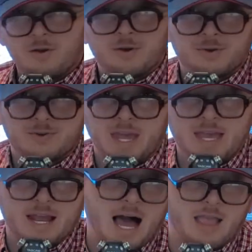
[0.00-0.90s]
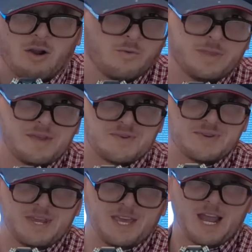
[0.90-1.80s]
understand high art when they
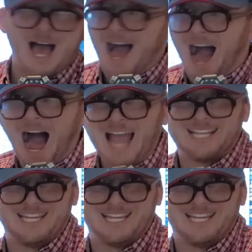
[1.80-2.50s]
see it. I